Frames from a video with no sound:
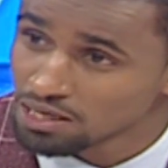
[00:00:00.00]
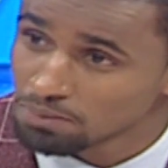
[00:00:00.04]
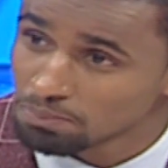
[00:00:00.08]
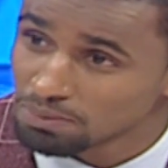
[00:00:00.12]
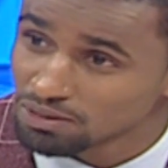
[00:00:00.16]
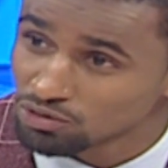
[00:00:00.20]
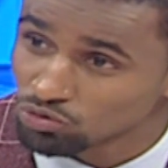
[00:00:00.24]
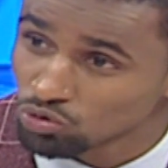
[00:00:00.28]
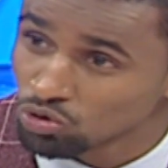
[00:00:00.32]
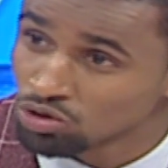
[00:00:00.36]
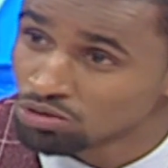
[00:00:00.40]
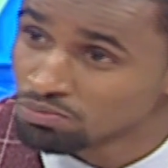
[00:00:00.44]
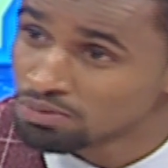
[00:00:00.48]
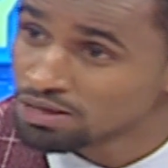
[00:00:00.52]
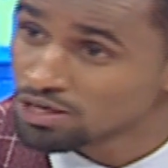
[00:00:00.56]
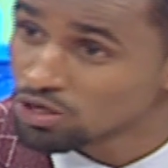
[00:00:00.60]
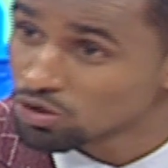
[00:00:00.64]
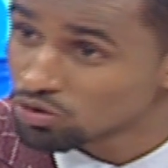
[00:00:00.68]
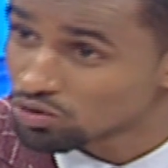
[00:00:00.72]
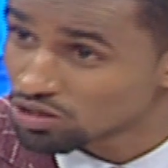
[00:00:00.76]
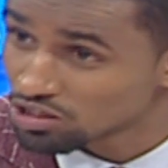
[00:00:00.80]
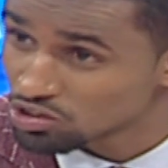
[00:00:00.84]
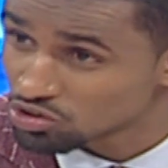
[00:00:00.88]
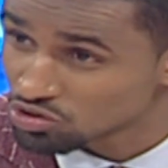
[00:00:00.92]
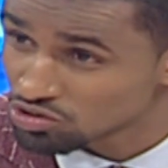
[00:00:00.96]
but on many
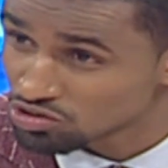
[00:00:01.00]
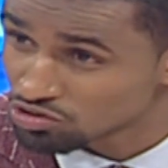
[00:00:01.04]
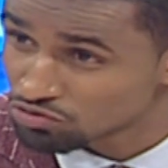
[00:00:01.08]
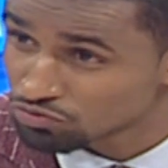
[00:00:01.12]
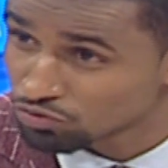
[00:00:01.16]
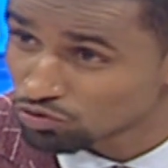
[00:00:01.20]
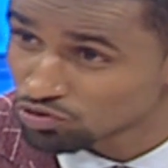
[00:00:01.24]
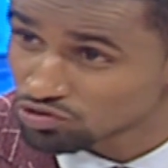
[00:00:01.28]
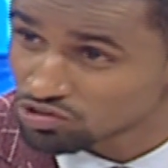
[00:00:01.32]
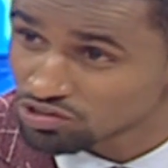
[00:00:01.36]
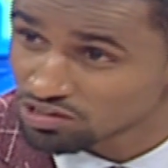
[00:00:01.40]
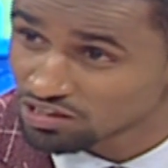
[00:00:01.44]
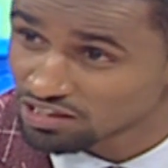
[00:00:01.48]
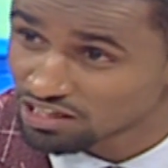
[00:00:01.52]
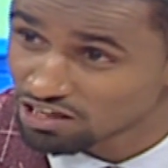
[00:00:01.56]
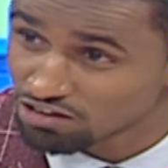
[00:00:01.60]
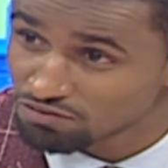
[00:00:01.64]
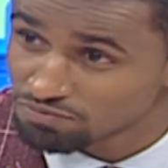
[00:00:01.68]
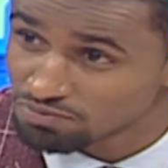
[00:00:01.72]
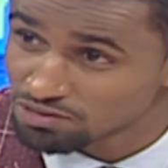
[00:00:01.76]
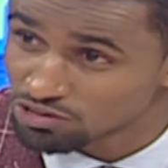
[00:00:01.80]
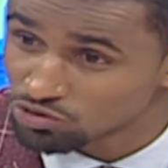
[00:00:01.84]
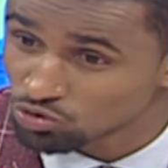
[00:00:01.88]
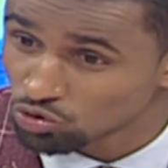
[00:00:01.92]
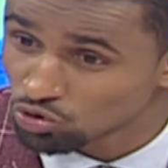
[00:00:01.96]
occasions, faulting the
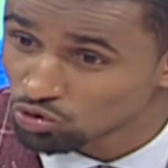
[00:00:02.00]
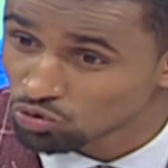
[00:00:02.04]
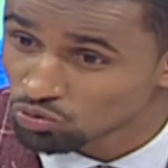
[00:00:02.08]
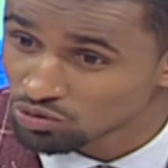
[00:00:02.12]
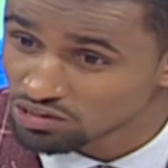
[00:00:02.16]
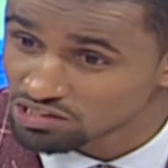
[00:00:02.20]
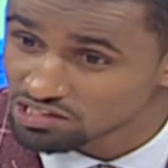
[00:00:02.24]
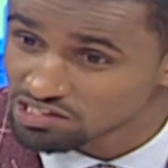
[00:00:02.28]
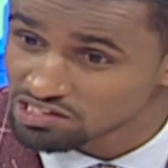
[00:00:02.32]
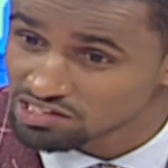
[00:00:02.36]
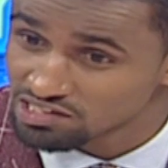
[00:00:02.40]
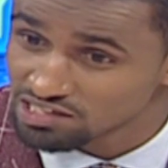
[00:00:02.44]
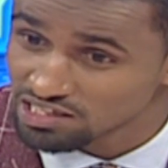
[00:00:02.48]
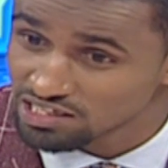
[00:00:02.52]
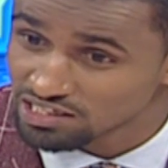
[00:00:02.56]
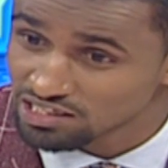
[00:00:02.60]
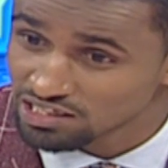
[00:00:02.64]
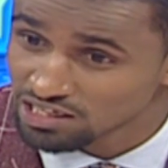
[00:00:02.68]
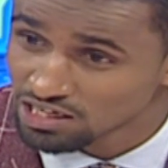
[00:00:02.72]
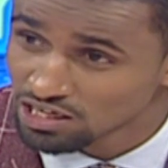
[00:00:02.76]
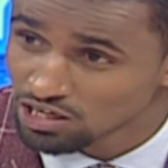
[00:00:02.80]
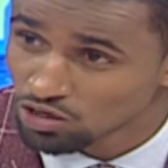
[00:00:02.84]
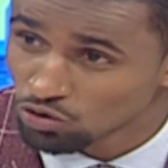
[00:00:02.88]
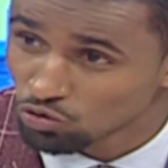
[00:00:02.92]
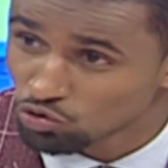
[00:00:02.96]
government on what he said
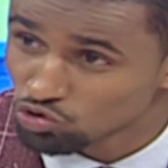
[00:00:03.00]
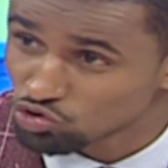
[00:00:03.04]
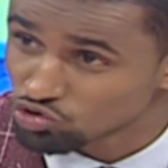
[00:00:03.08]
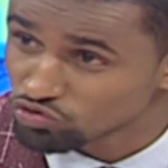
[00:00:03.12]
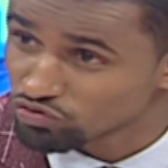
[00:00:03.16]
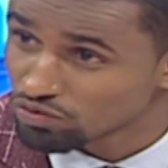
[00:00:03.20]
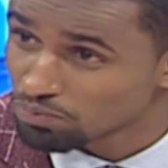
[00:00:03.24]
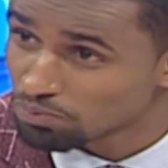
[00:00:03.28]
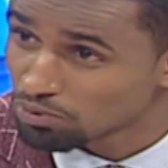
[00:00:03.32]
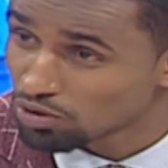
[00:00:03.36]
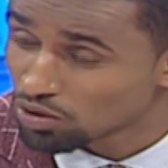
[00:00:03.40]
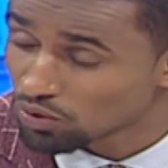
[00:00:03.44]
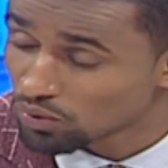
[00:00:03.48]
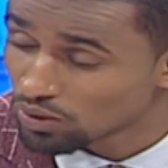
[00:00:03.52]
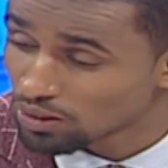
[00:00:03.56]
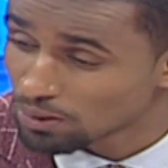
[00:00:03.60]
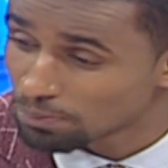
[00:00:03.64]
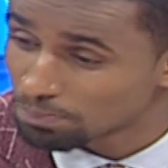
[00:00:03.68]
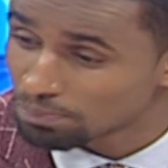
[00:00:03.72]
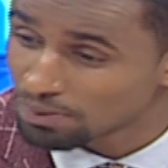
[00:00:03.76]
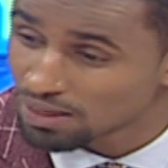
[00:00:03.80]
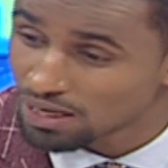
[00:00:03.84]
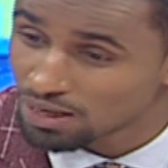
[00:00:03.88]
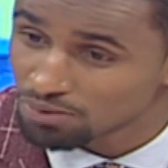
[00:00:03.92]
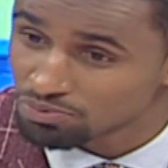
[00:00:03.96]
was overborrowing,
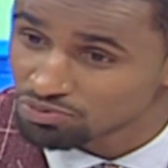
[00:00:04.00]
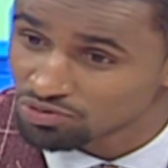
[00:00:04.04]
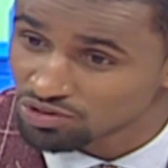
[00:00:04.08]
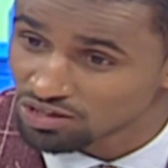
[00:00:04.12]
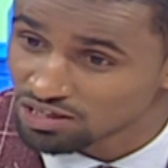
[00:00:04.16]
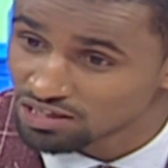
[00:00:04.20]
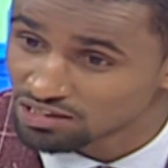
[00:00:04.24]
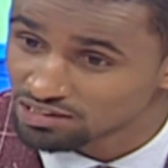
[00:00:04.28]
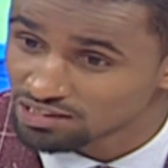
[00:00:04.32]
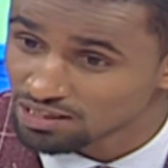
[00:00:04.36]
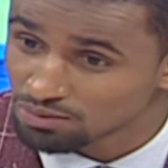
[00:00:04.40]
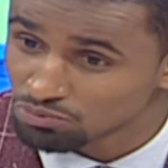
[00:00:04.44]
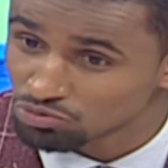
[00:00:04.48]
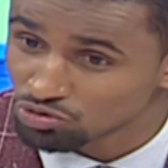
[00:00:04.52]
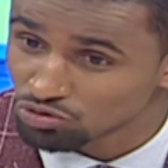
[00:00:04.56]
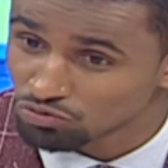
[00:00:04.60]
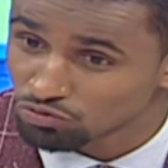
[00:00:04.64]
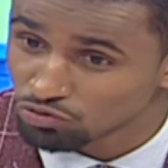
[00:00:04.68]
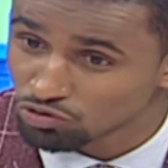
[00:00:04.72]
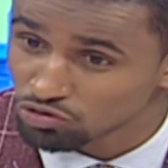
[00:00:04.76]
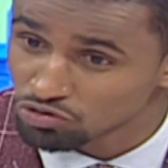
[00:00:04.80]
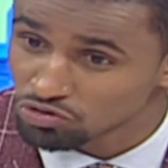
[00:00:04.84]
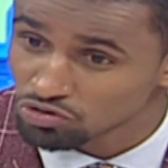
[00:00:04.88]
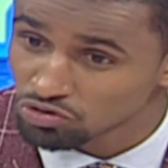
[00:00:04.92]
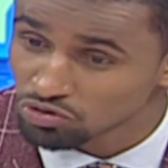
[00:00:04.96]
perhaps uh, in terms
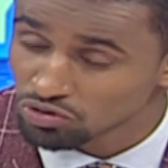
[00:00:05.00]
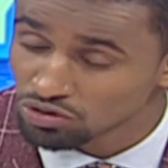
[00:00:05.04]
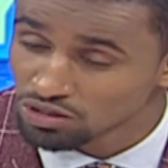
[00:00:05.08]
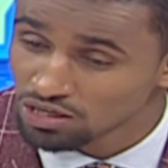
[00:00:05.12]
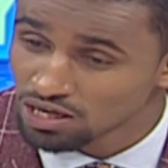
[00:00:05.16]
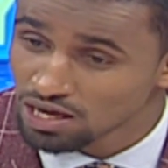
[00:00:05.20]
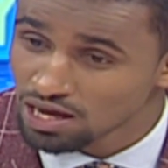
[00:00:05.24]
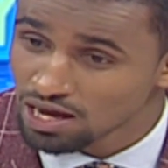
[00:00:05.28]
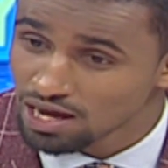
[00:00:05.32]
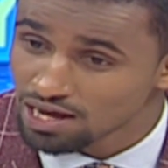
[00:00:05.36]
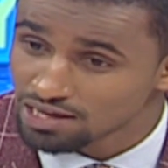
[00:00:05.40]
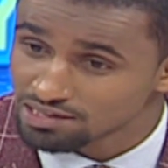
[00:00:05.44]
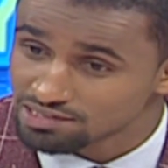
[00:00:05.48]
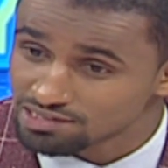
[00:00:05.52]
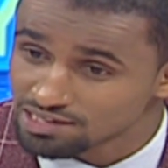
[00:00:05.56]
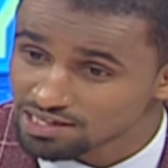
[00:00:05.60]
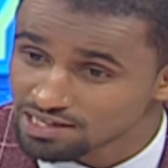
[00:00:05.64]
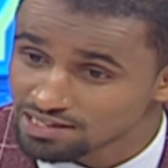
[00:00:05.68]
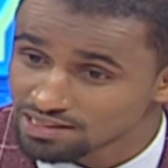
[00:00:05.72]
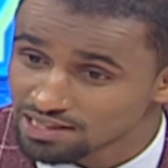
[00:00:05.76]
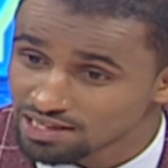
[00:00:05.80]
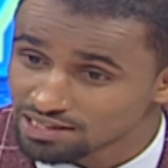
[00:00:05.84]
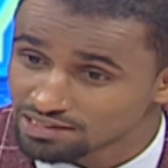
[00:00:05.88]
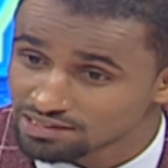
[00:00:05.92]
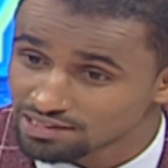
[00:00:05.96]
of also uh,
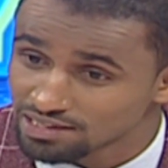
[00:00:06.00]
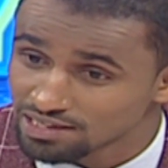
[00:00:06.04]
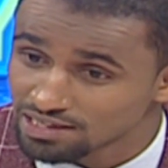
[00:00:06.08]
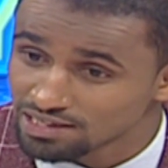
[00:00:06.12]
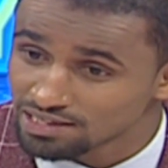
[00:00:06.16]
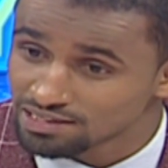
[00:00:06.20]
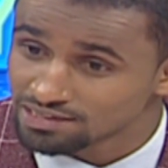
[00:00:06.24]
saying that uh,